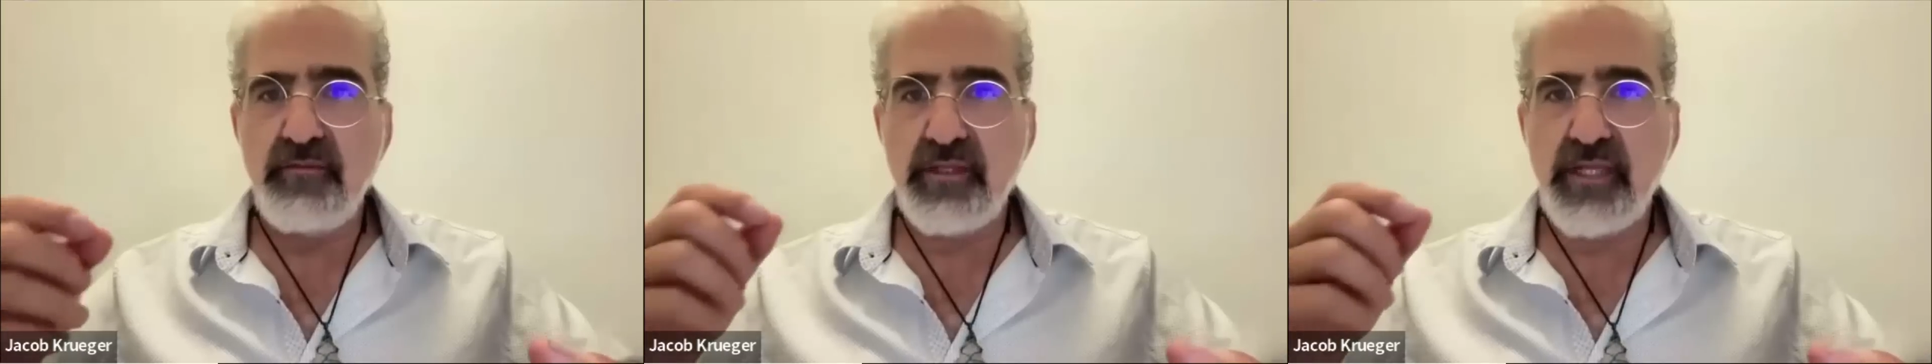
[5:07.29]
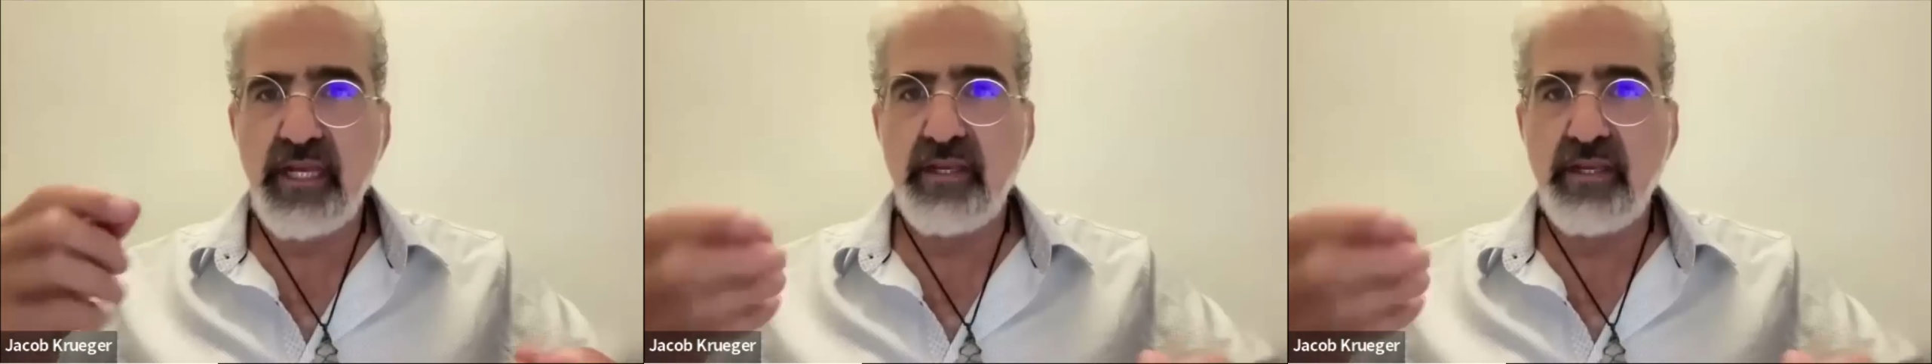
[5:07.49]

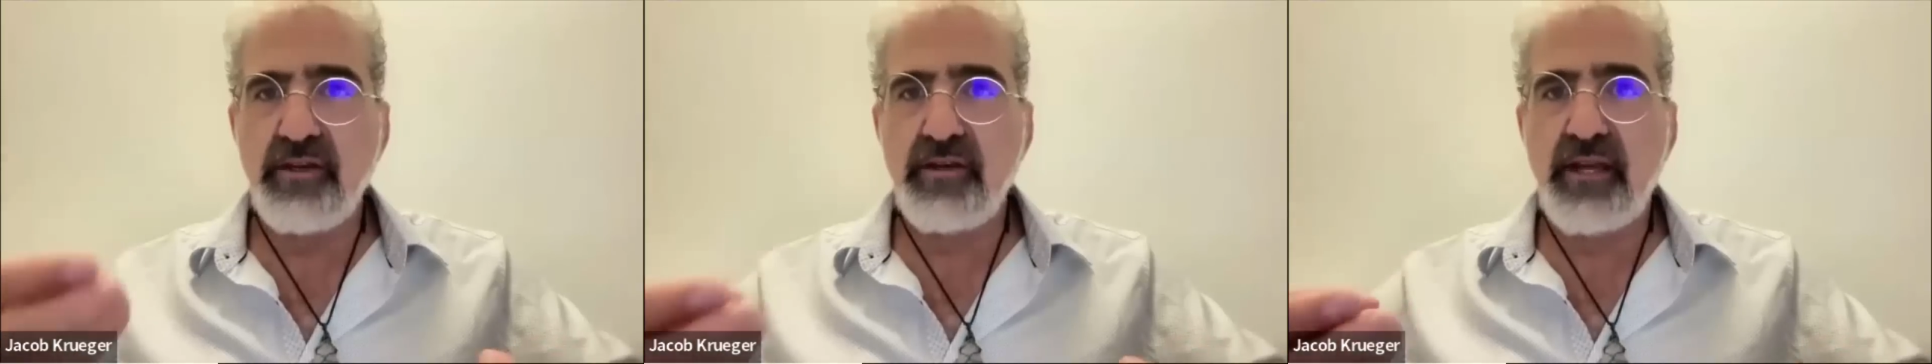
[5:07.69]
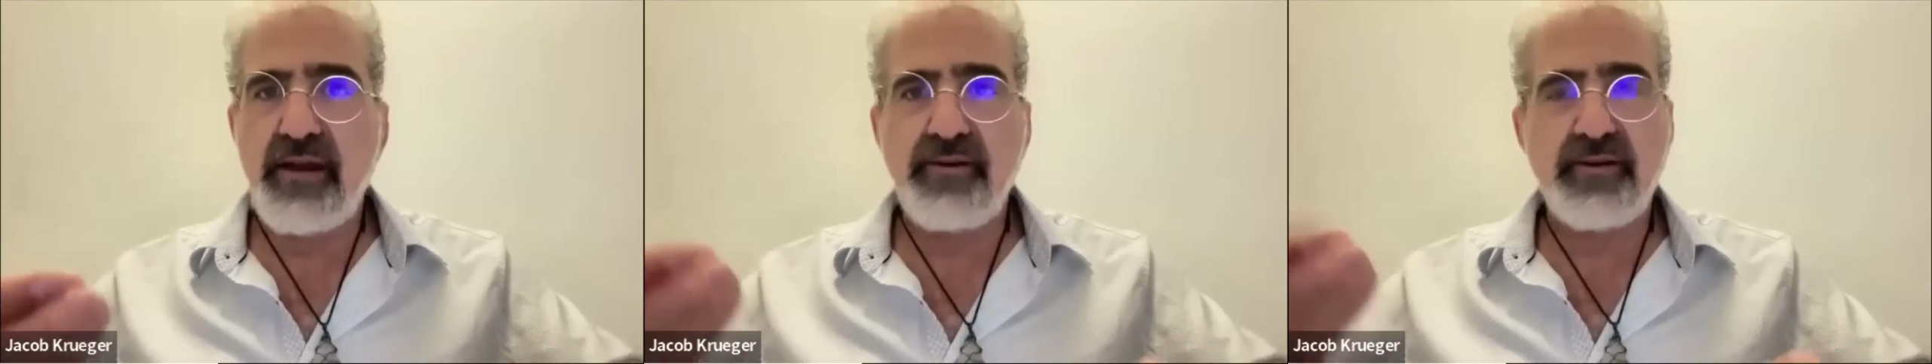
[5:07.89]
taking your
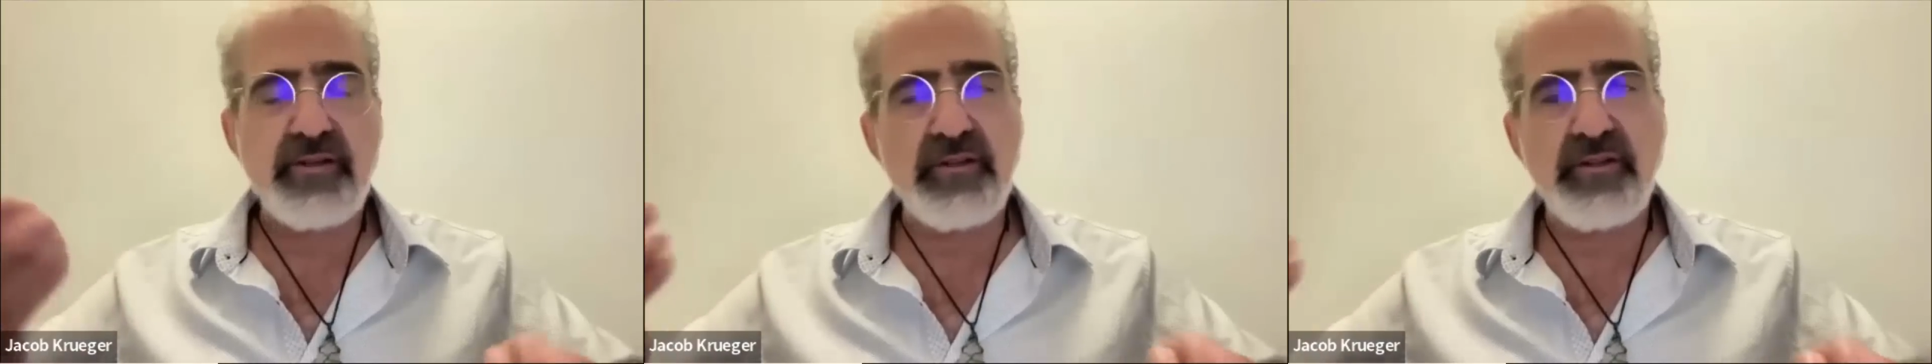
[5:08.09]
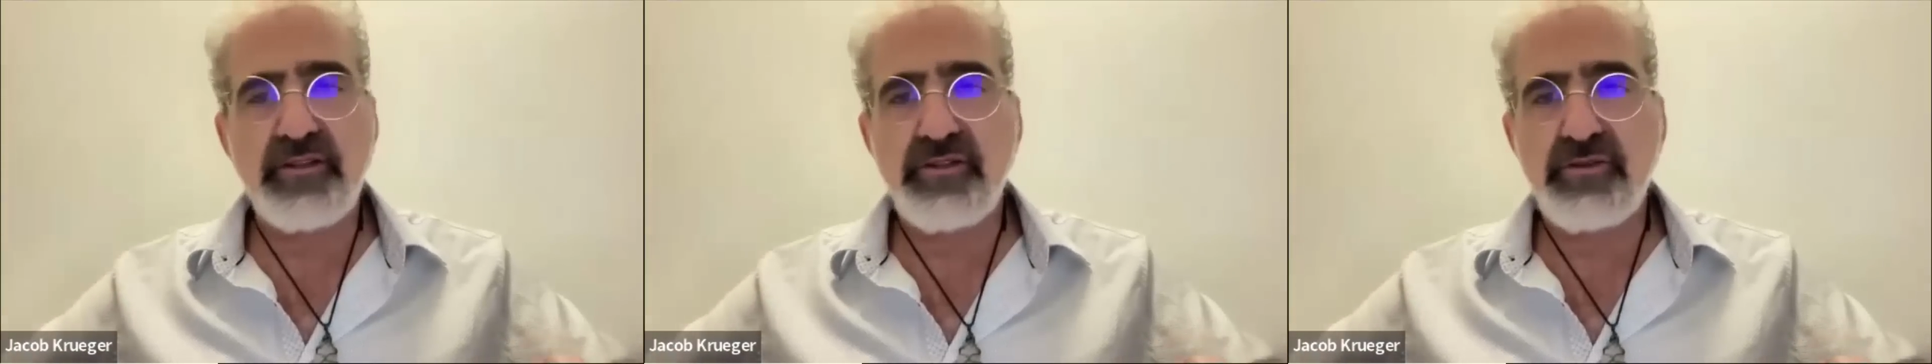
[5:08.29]
character
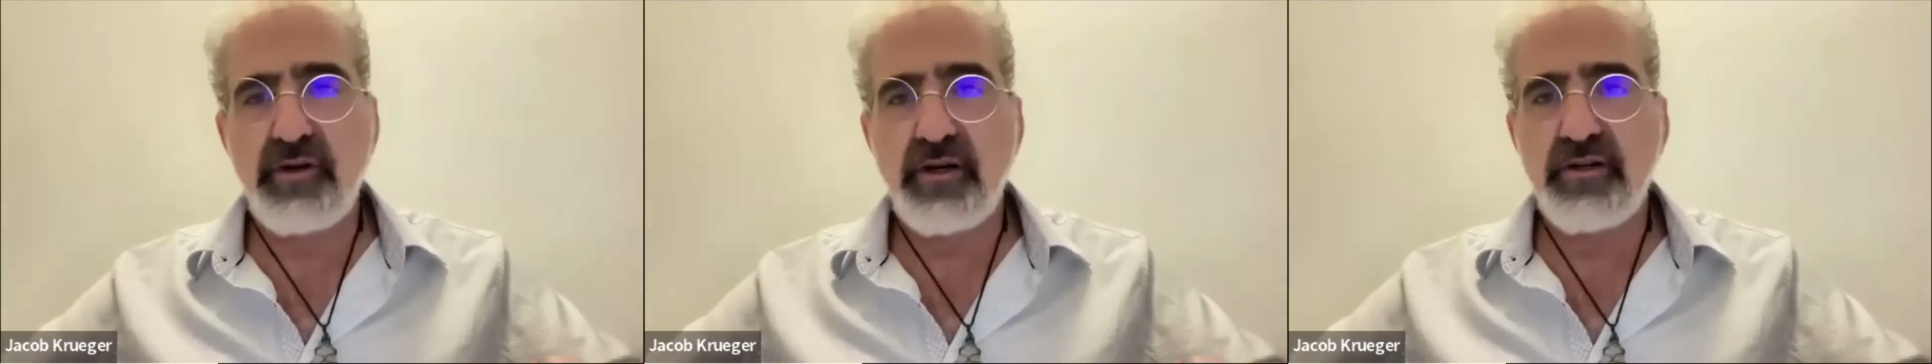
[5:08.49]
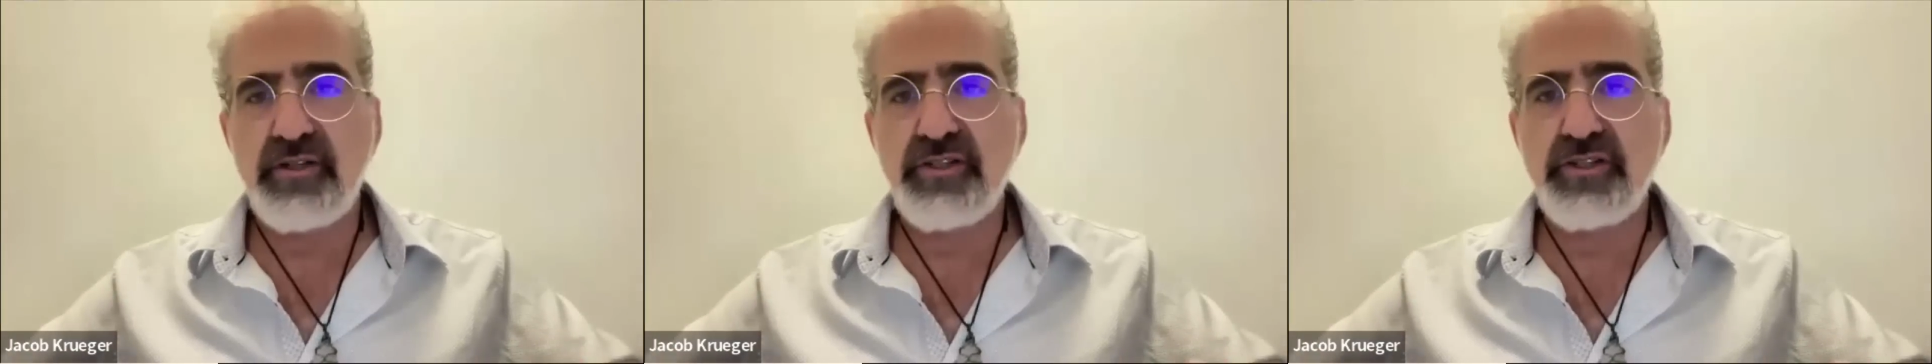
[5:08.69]
on the
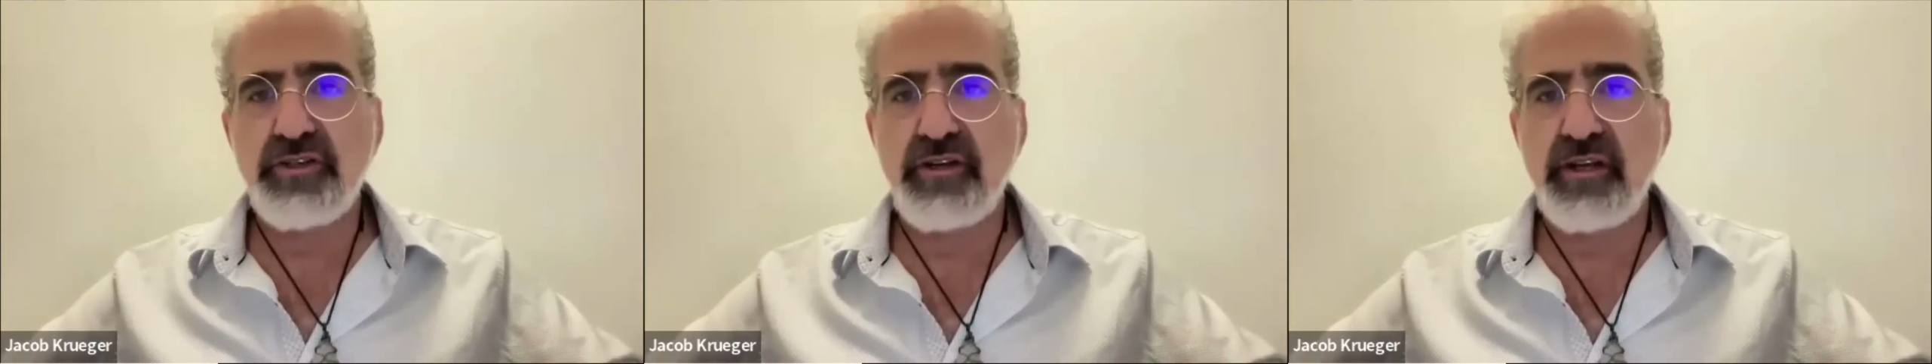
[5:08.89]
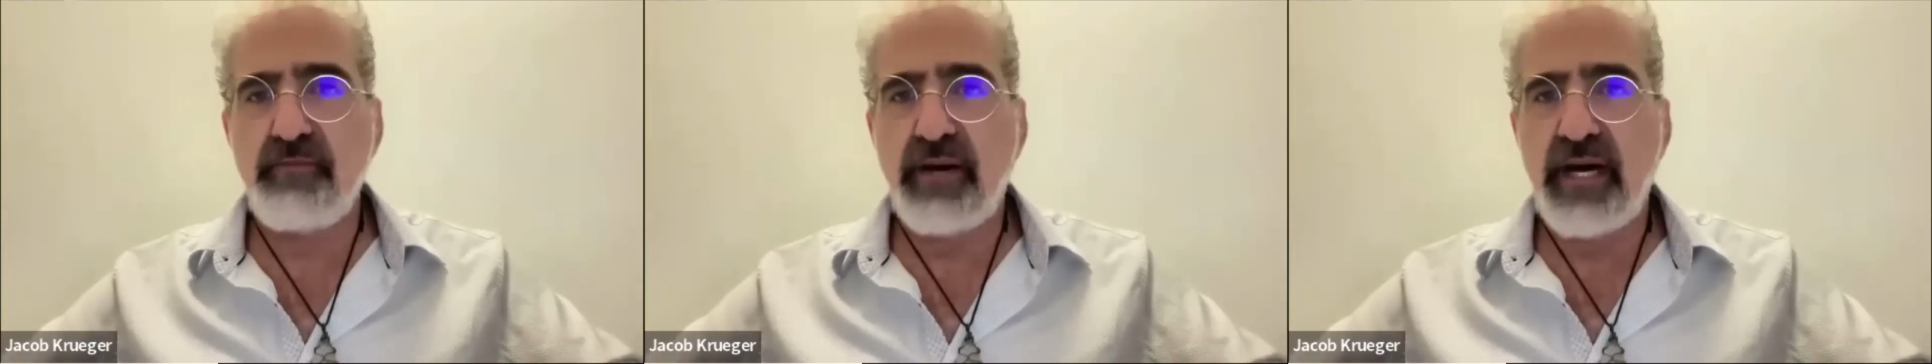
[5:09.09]
strongest
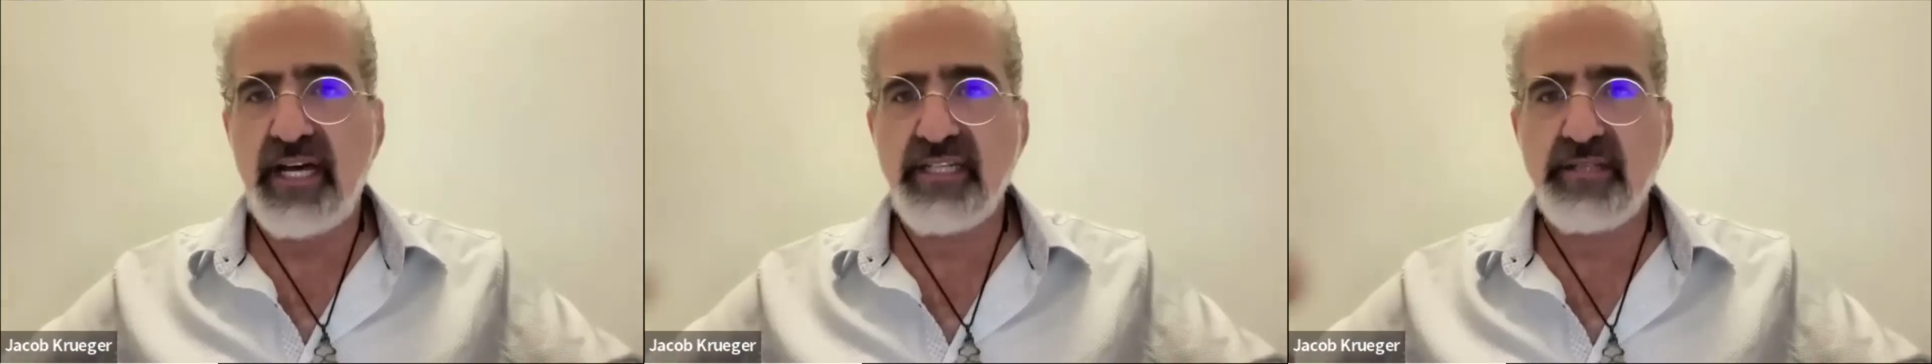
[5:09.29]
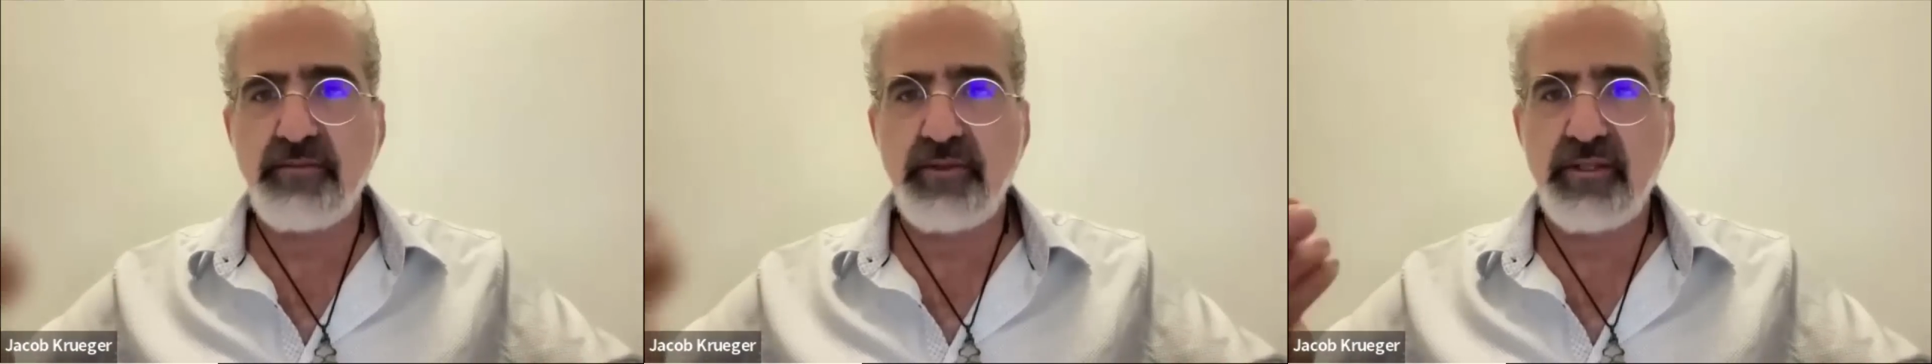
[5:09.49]
journey
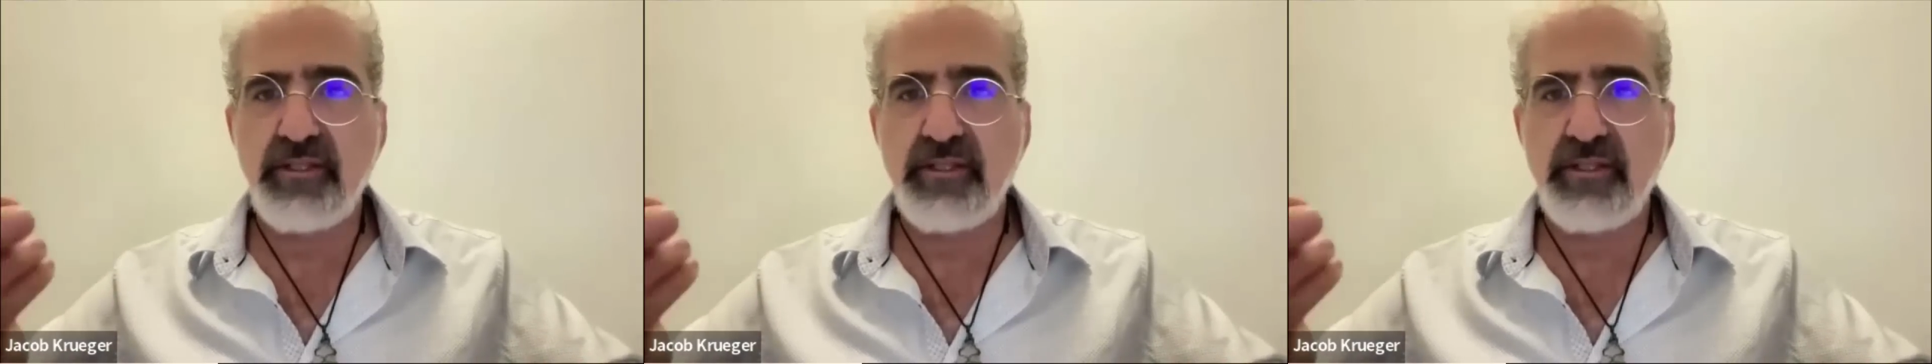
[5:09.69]
possible.